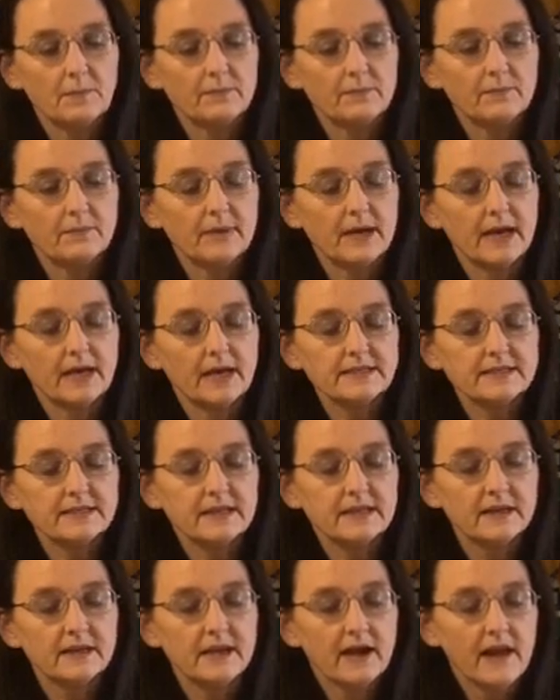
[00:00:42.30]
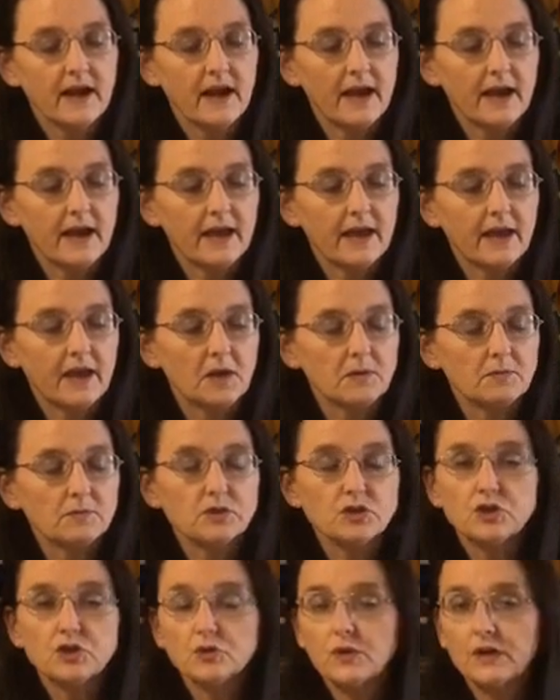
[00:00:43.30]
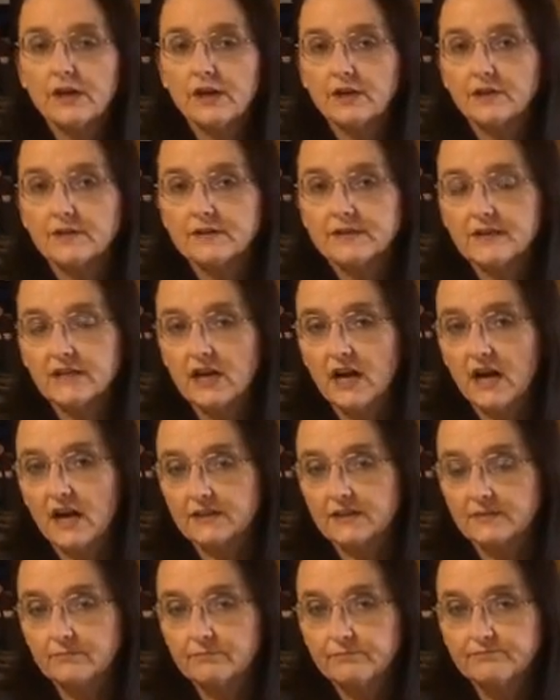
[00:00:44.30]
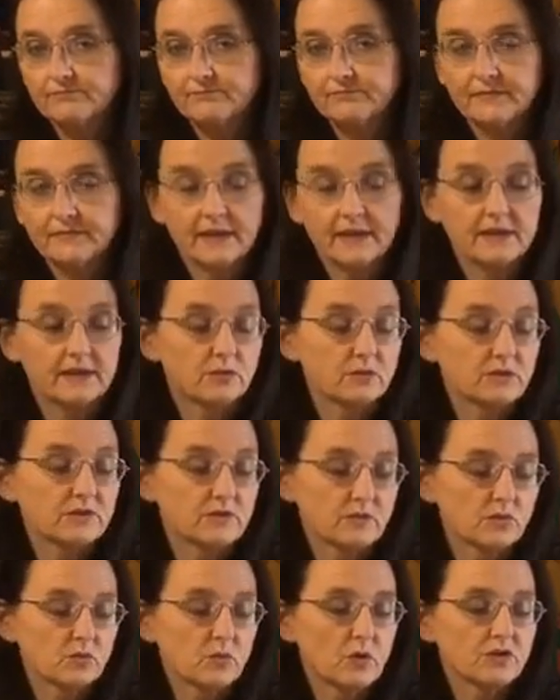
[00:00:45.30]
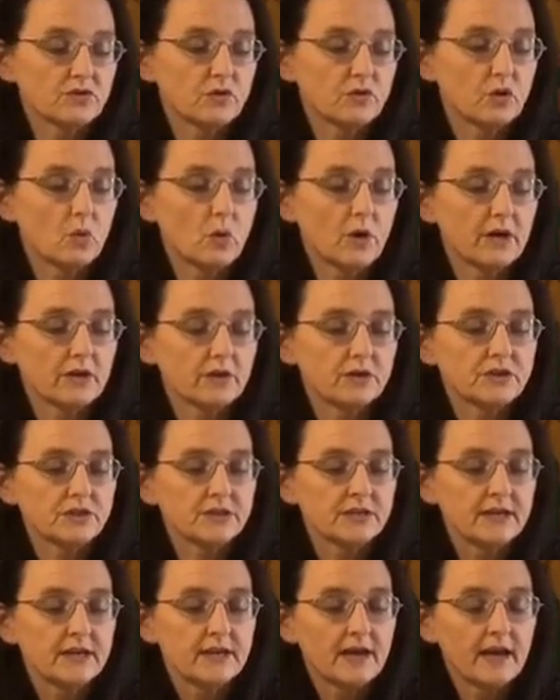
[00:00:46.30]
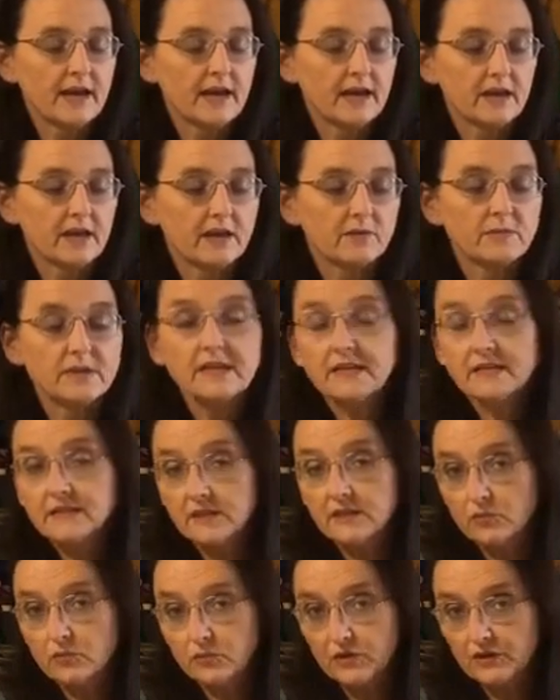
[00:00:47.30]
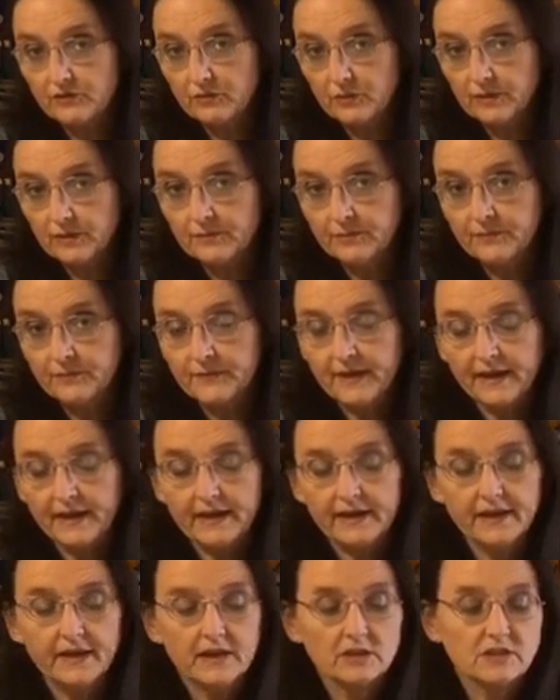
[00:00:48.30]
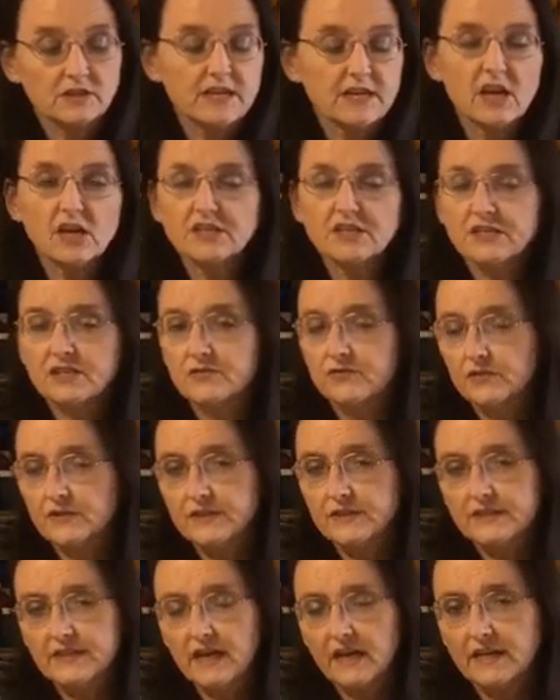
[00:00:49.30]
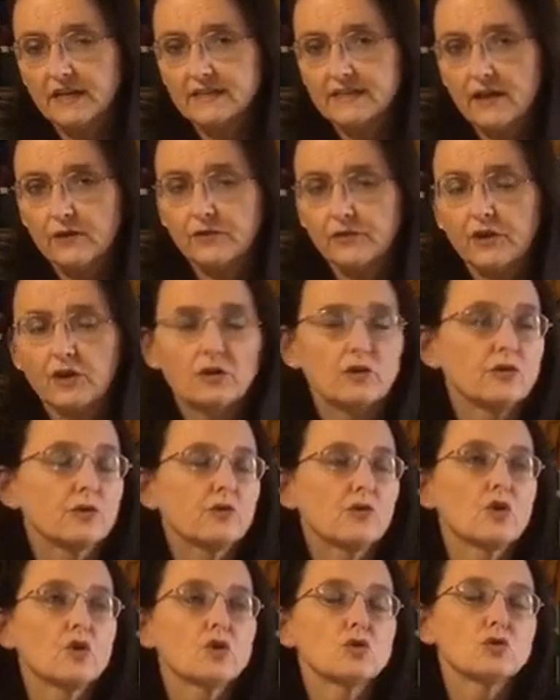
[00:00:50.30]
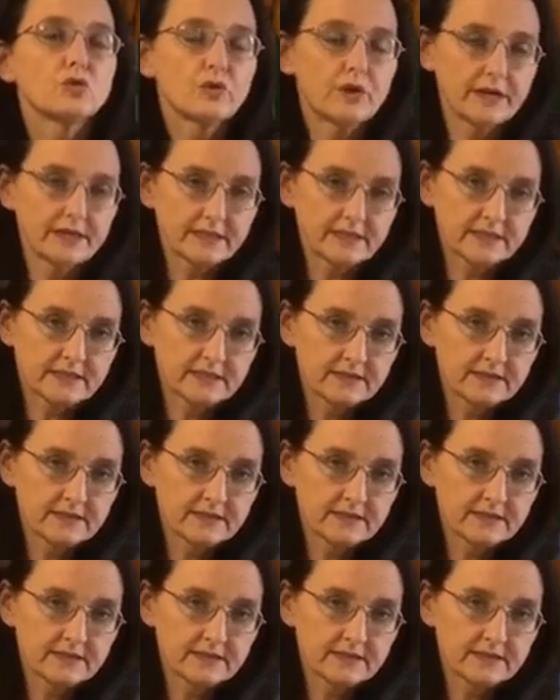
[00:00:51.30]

mask, 2 layers of cotton, it's what's required, easy breathable. There's a lot of different designs out there and they're all great,